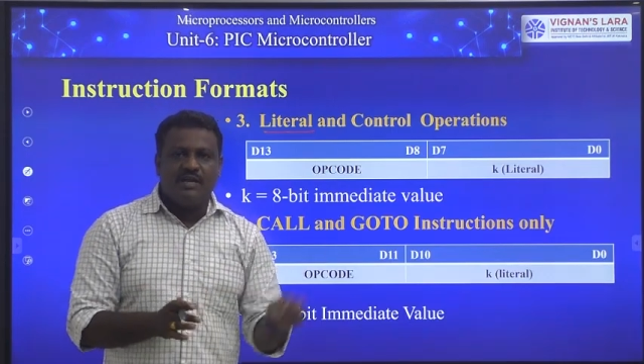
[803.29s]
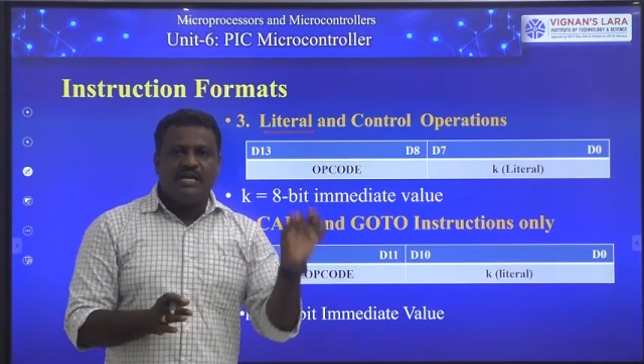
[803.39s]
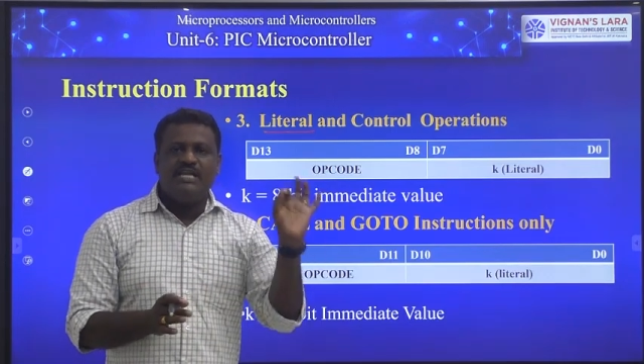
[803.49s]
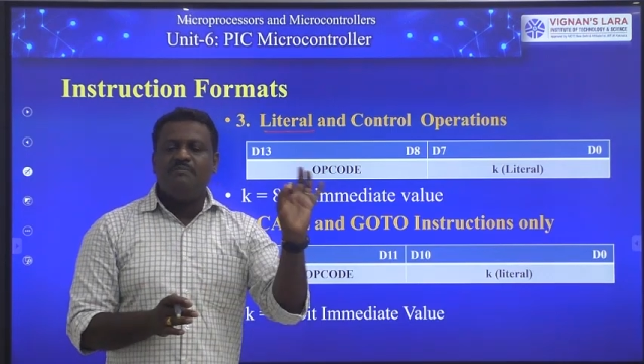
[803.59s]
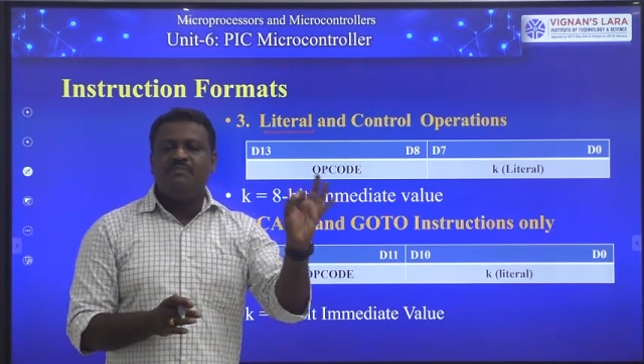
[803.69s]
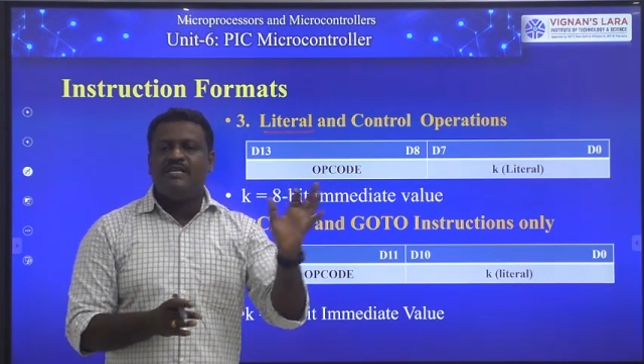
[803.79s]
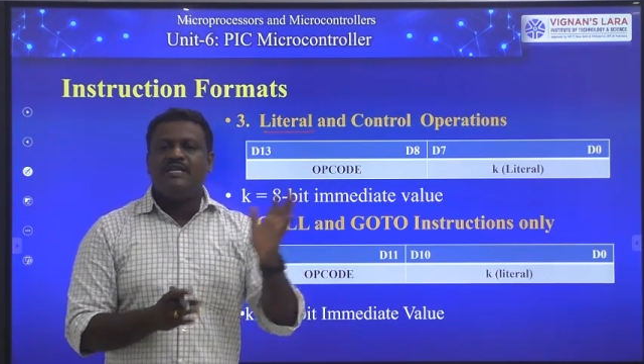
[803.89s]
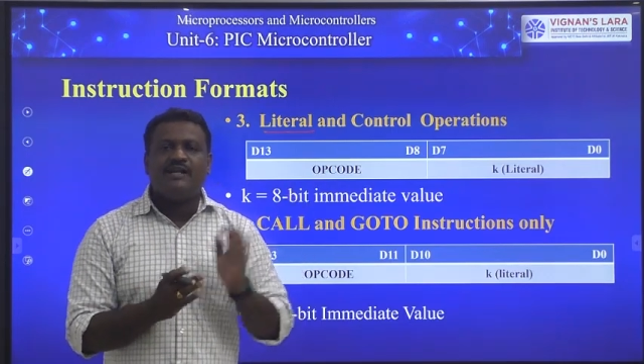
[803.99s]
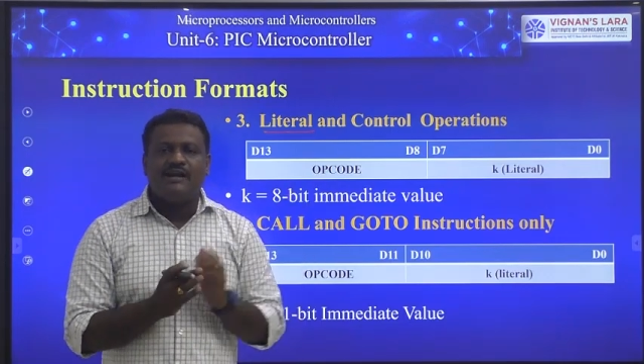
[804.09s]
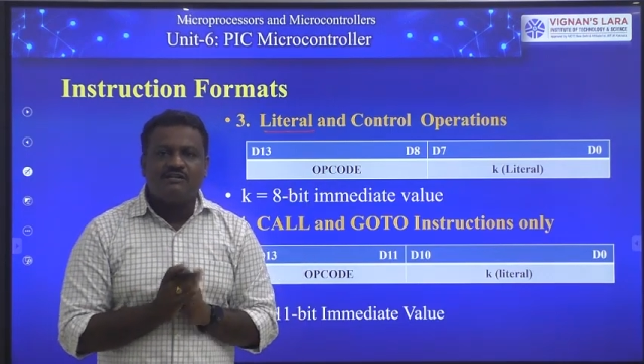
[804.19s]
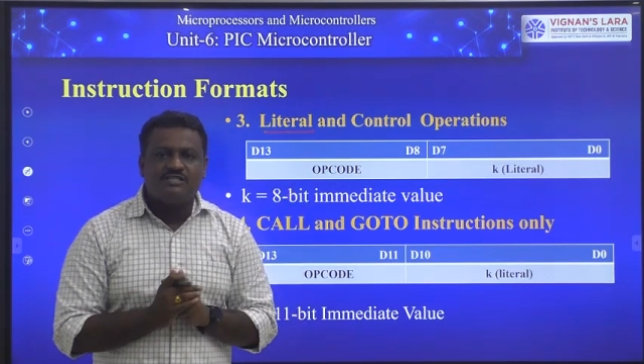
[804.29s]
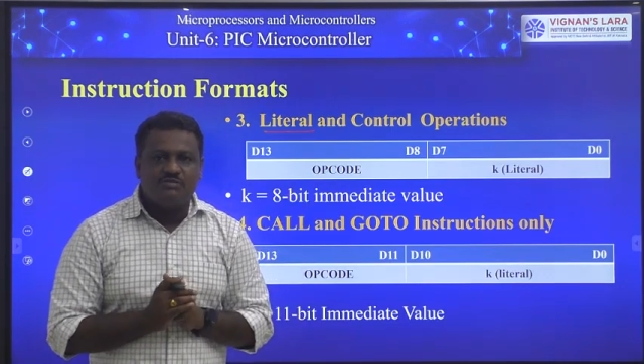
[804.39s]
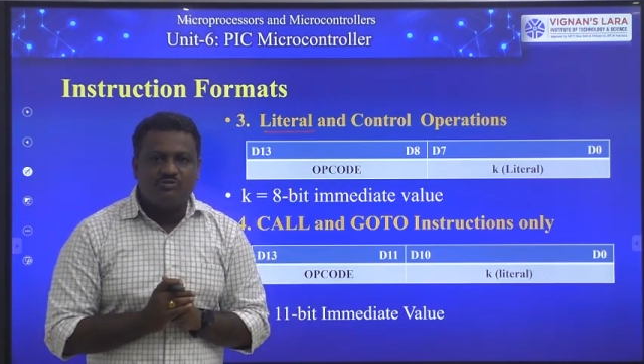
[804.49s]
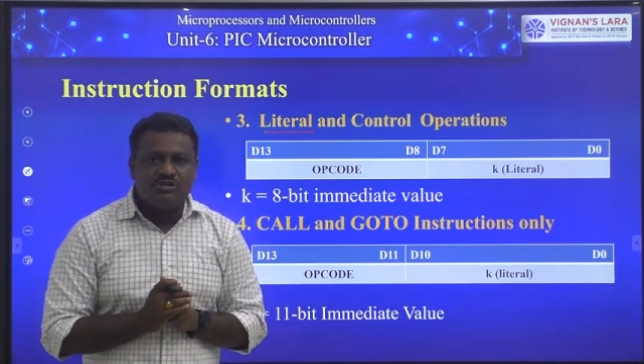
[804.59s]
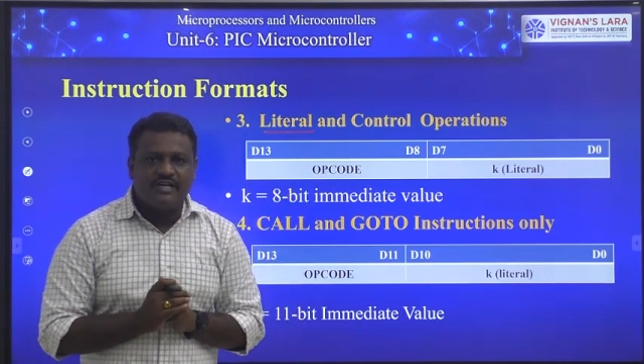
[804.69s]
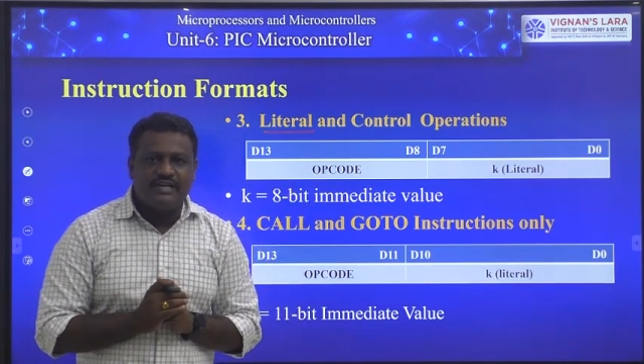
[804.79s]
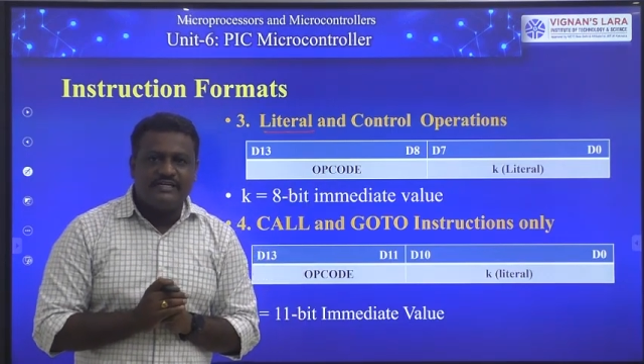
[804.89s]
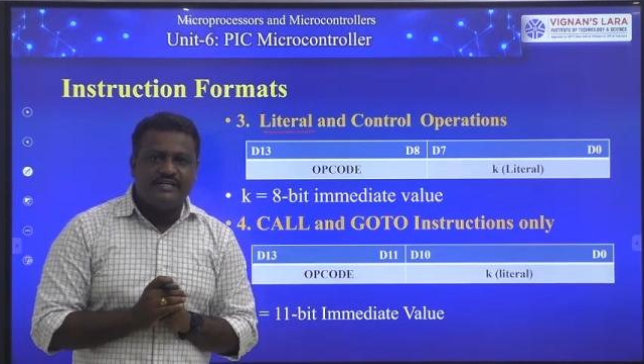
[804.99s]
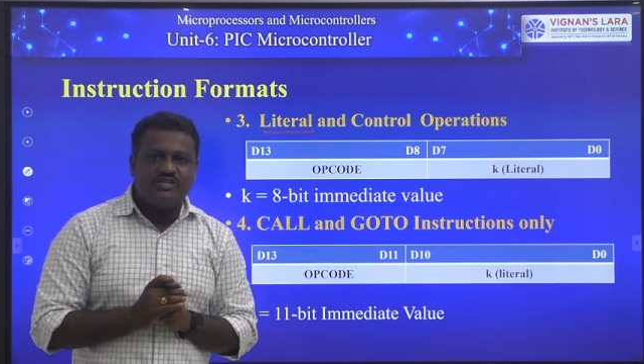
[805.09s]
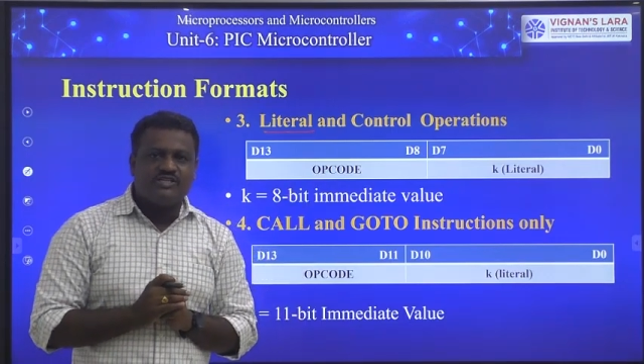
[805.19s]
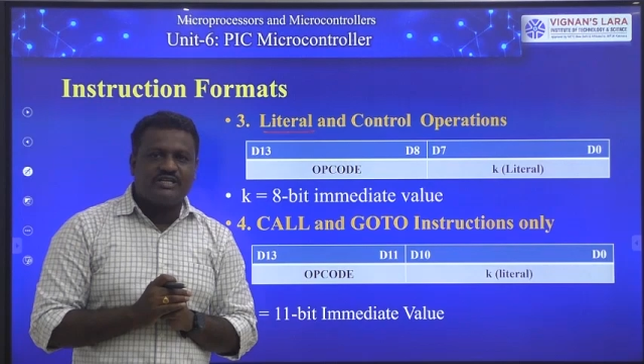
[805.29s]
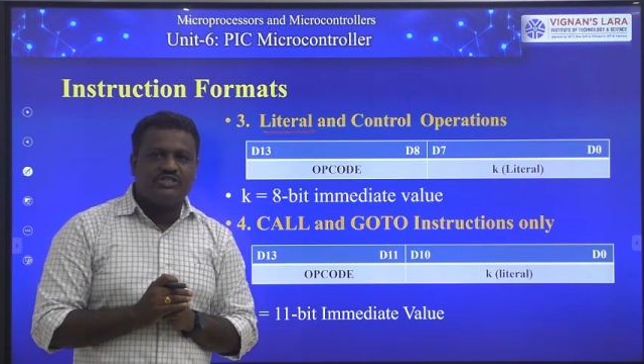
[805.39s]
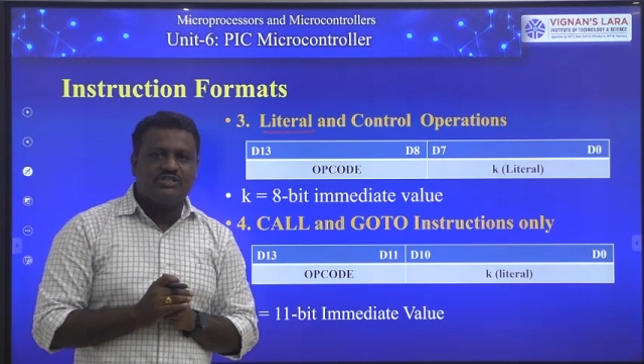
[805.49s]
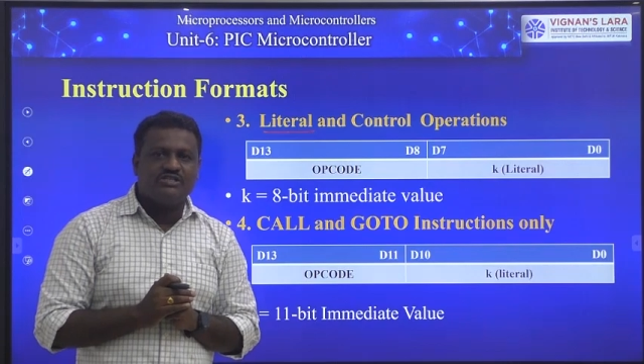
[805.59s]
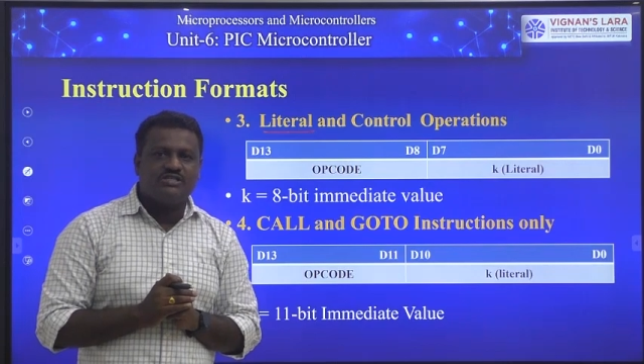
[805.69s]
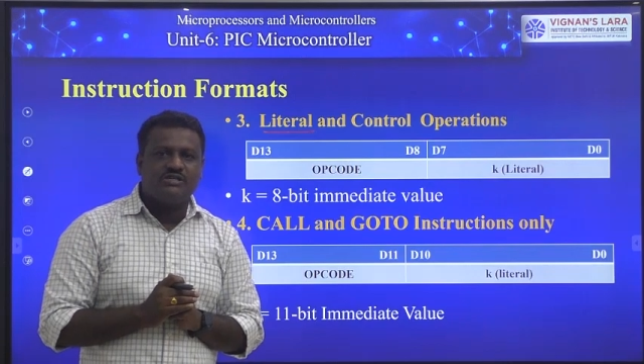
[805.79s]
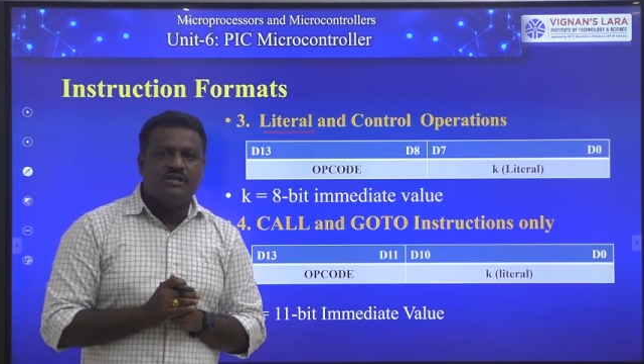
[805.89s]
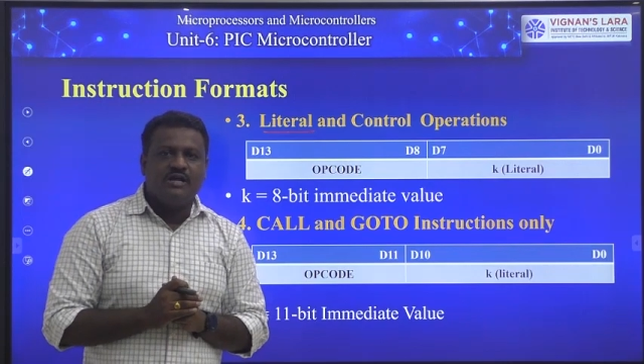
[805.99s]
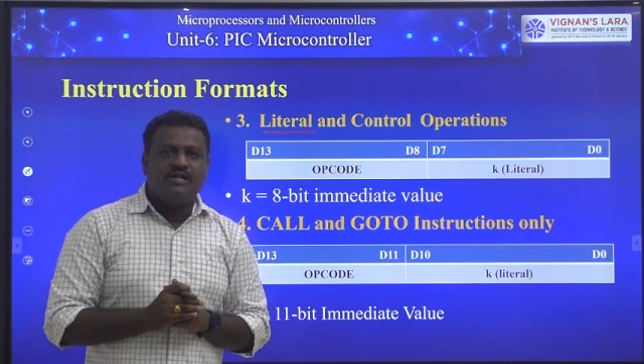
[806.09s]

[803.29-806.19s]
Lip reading: in immediate addressing mode related instructions,